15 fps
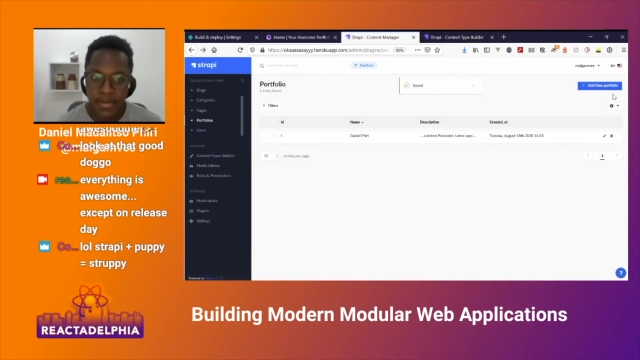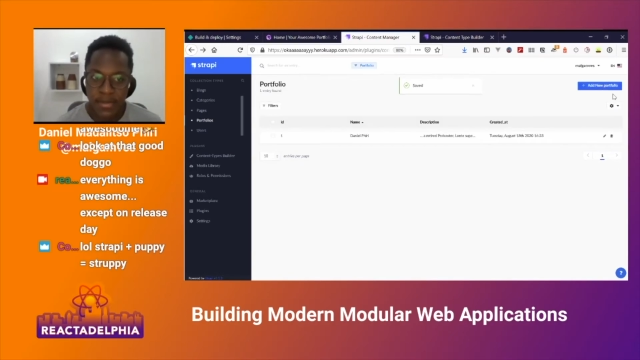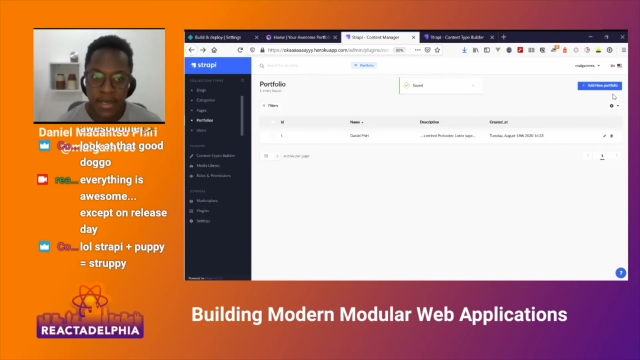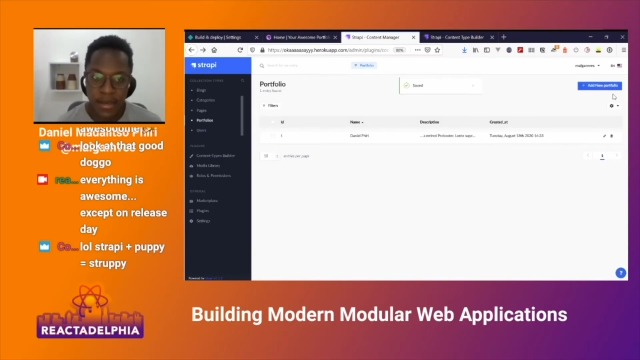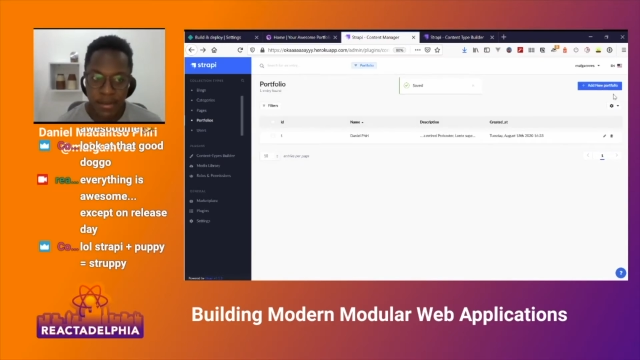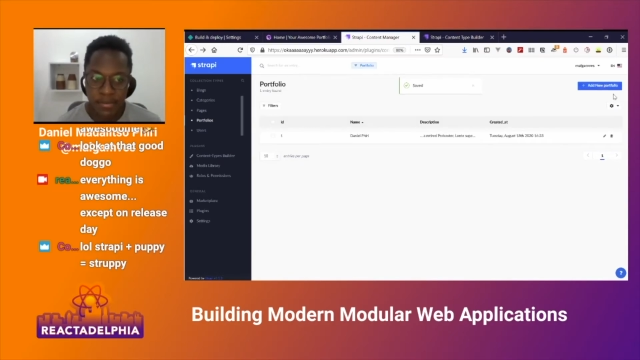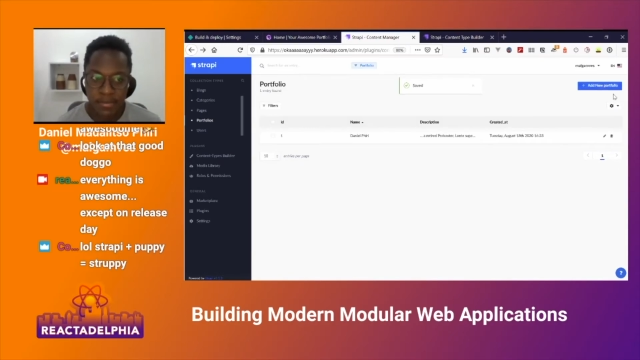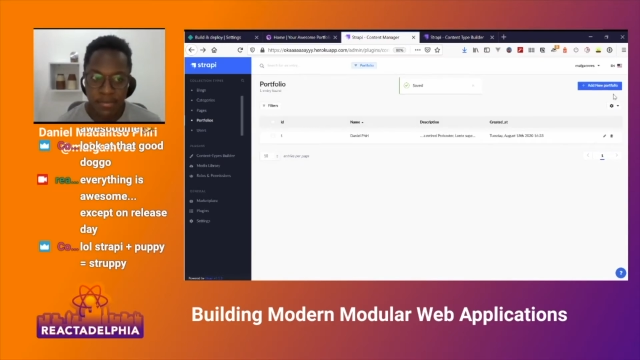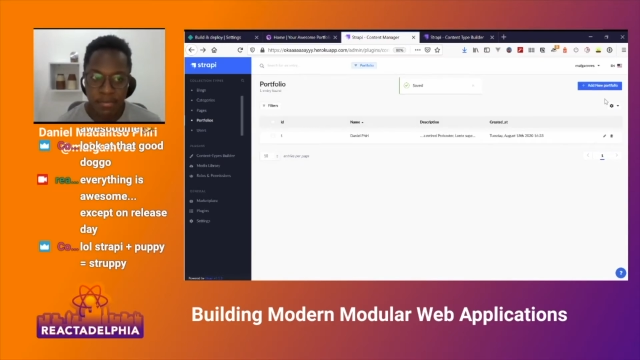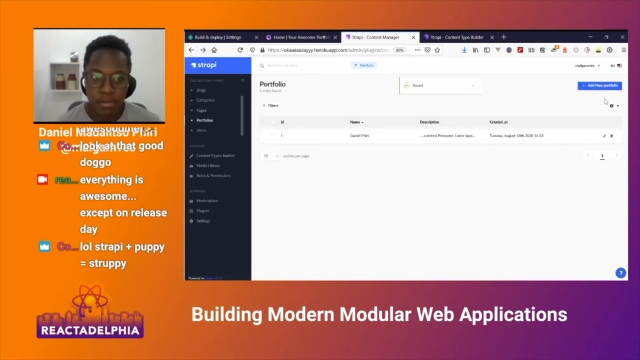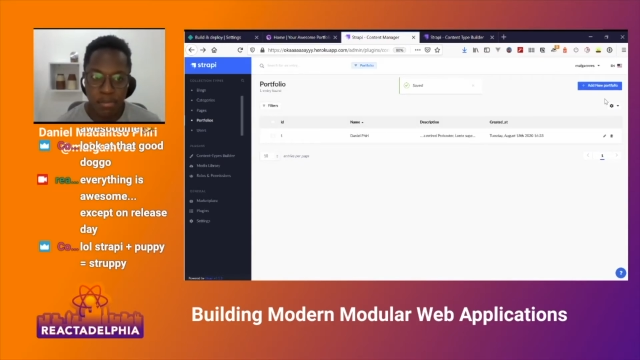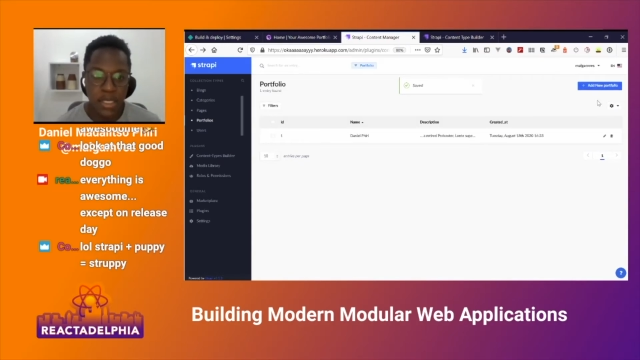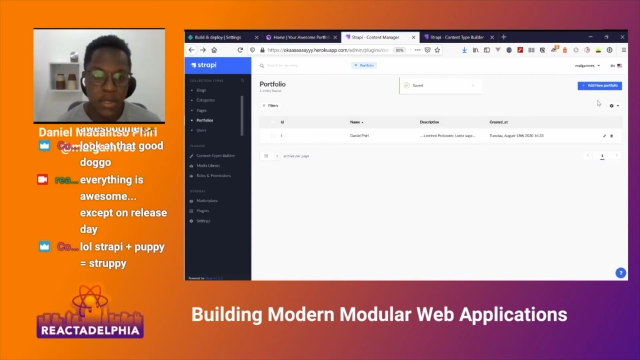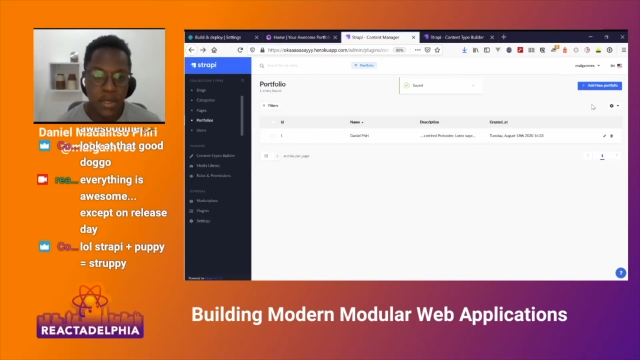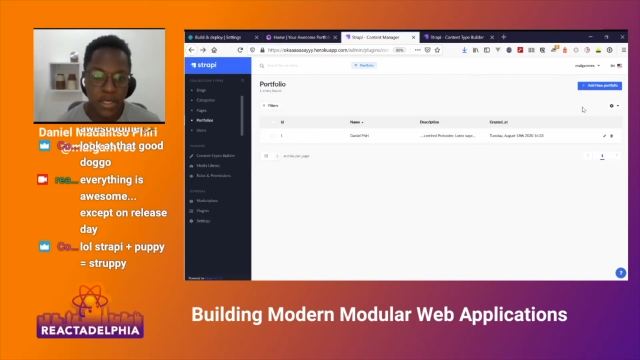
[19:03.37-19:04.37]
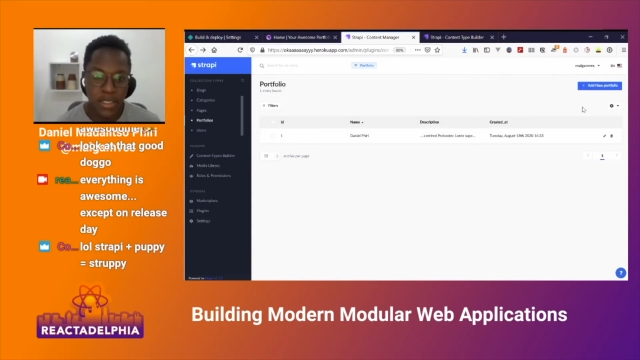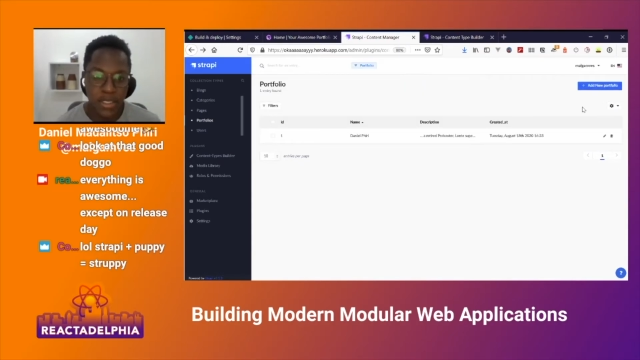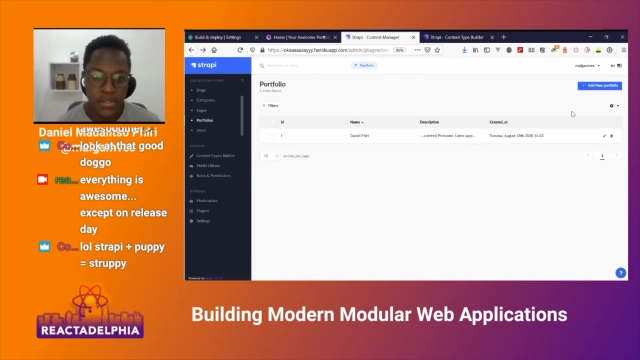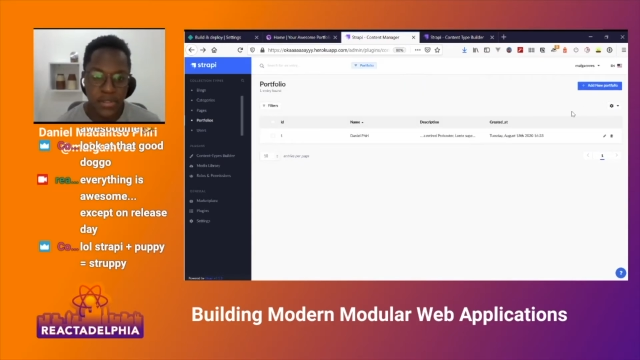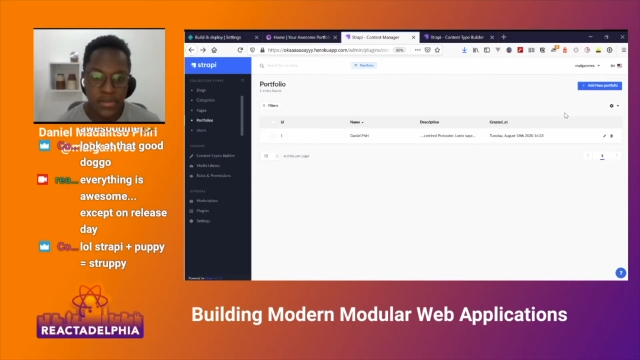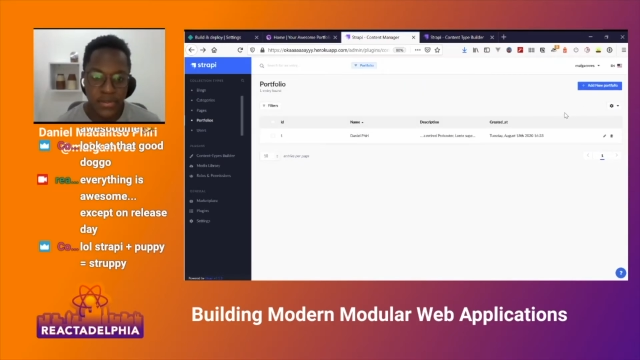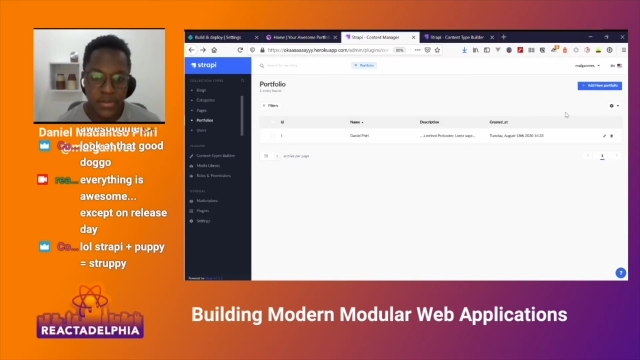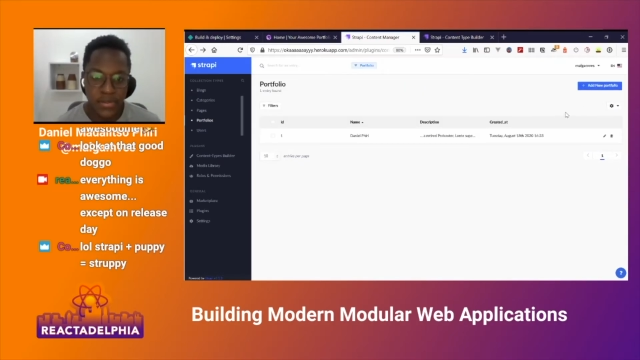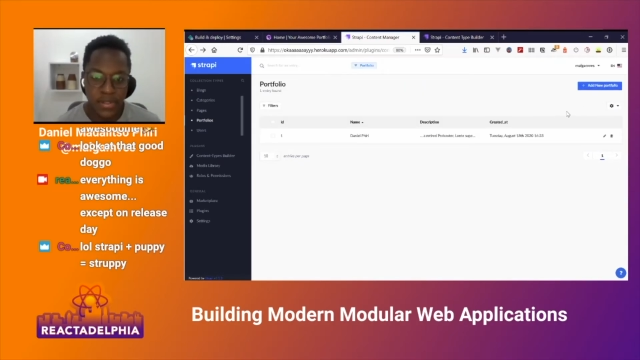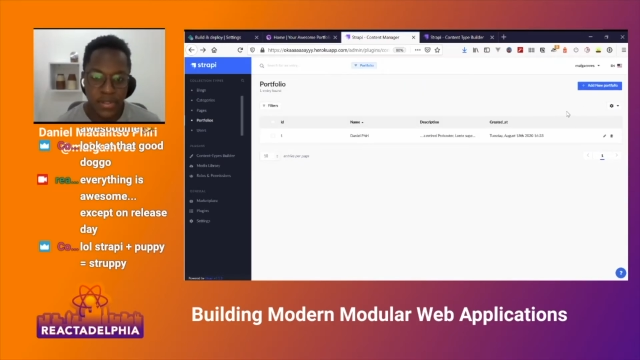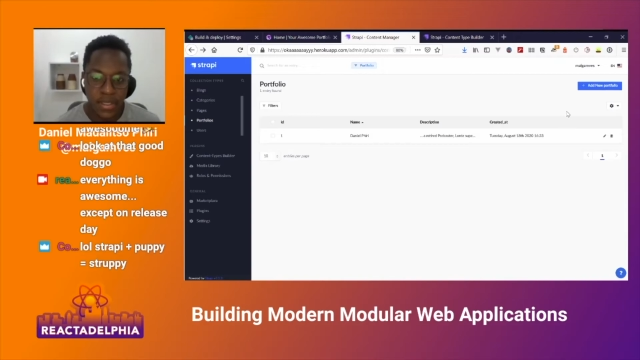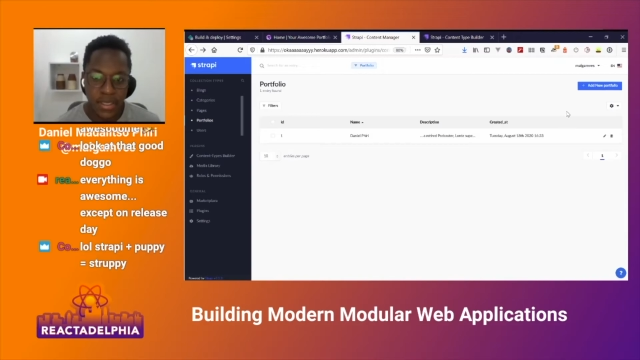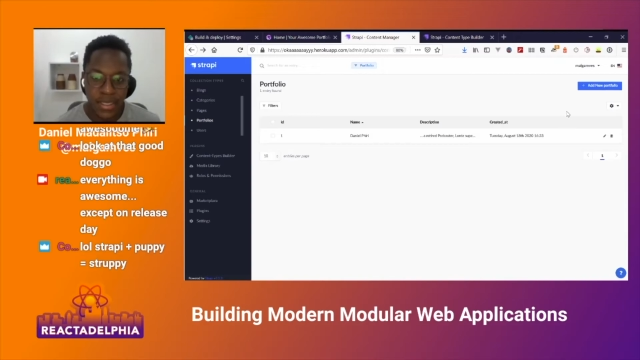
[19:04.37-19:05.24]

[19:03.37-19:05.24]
time because